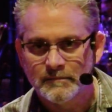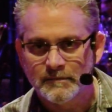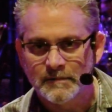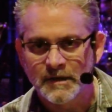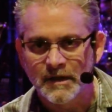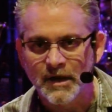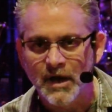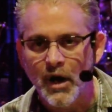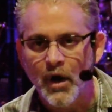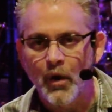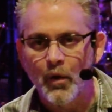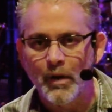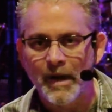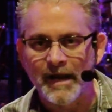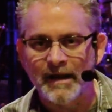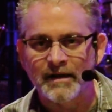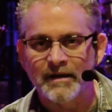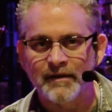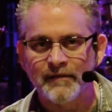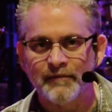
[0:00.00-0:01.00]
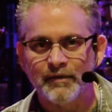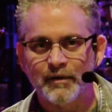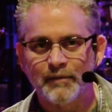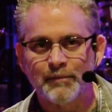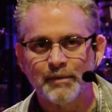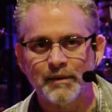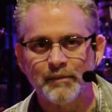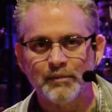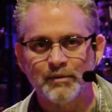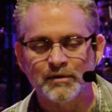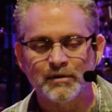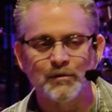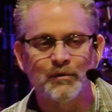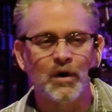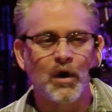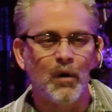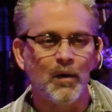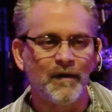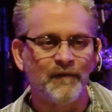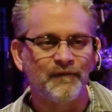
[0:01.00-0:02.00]
To go and convert people, to
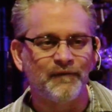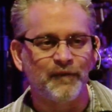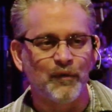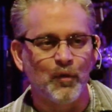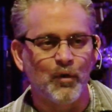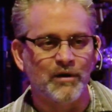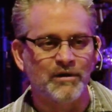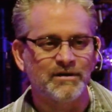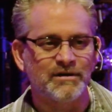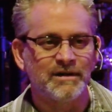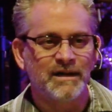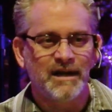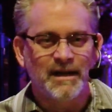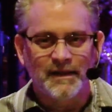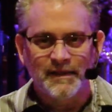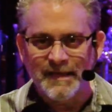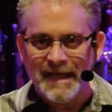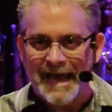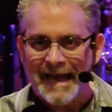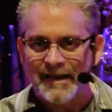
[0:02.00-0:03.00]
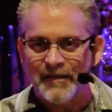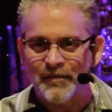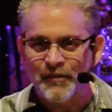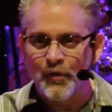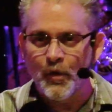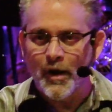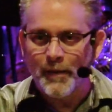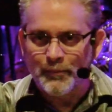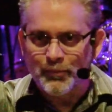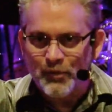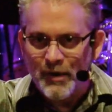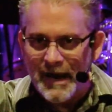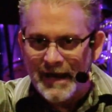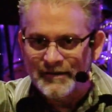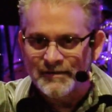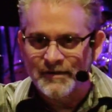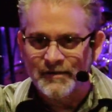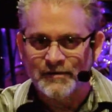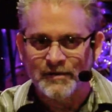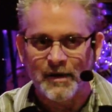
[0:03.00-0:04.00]
go and force that thought
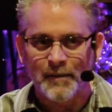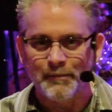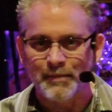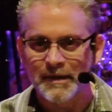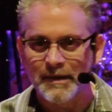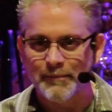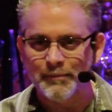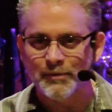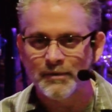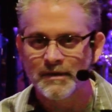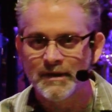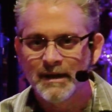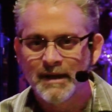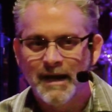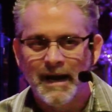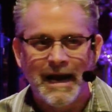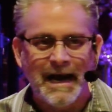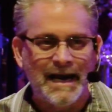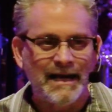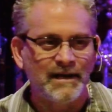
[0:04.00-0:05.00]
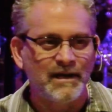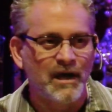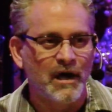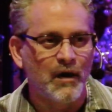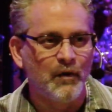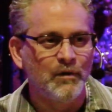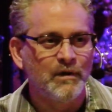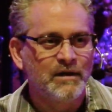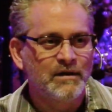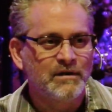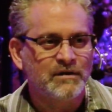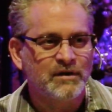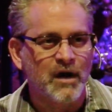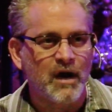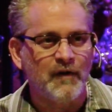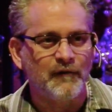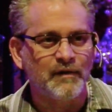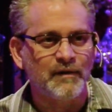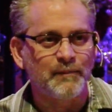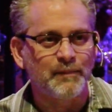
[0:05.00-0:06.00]
process on people. I know
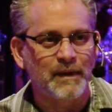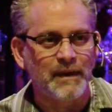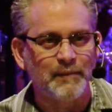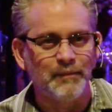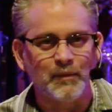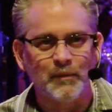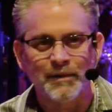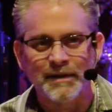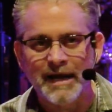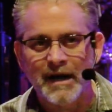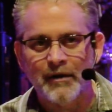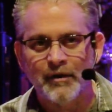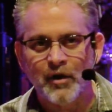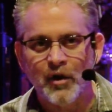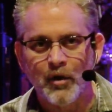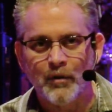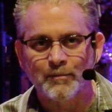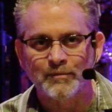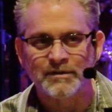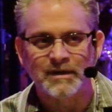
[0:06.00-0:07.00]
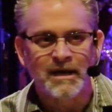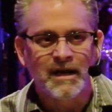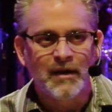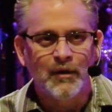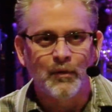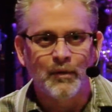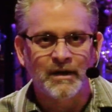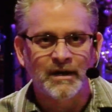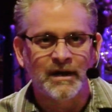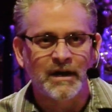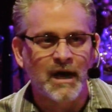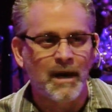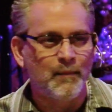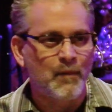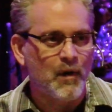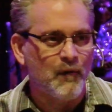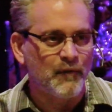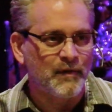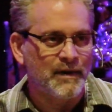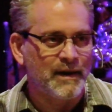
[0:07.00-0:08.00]
starving people without homes who can come
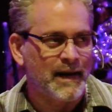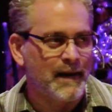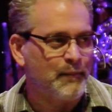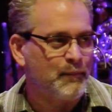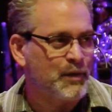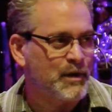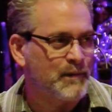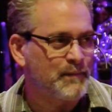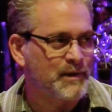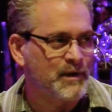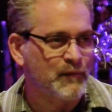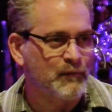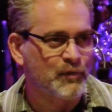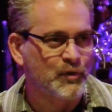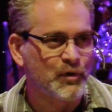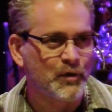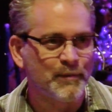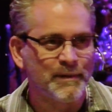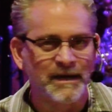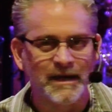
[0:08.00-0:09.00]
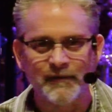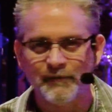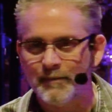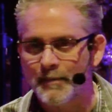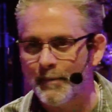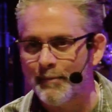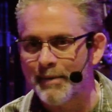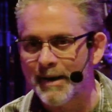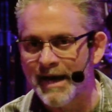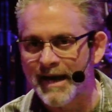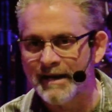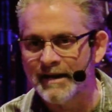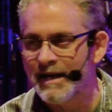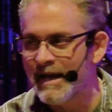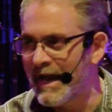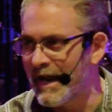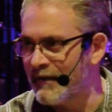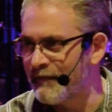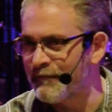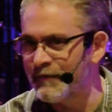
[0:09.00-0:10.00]
over and I can put them in a room and give them a bed
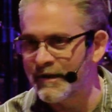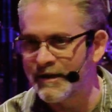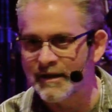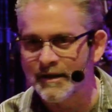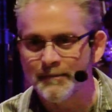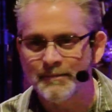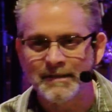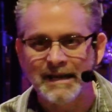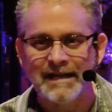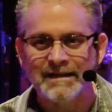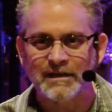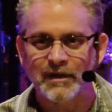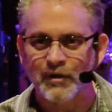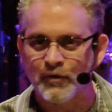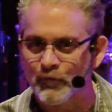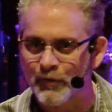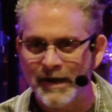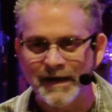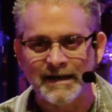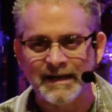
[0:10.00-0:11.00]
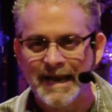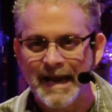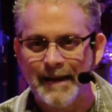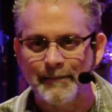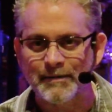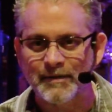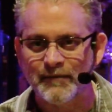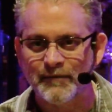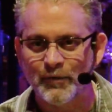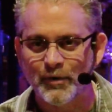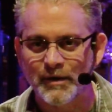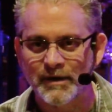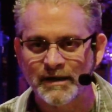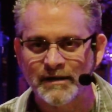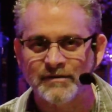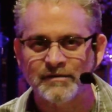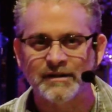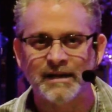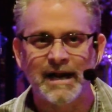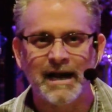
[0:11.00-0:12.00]
and feed them, that's a great captive
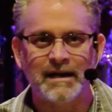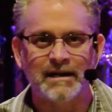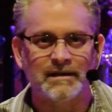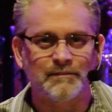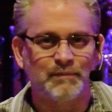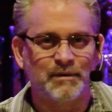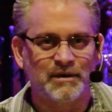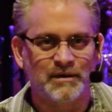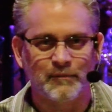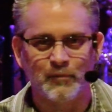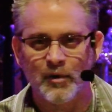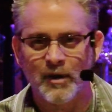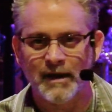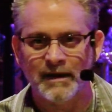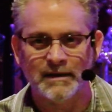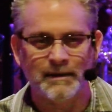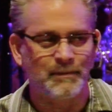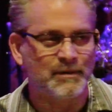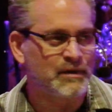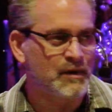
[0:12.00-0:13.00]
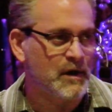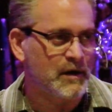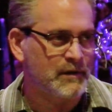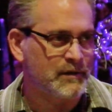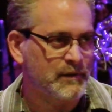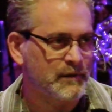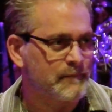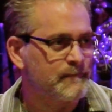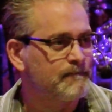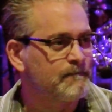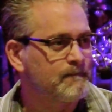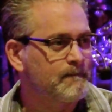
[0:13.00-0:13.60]
audience. Sit down and be quiet and let me talk to you.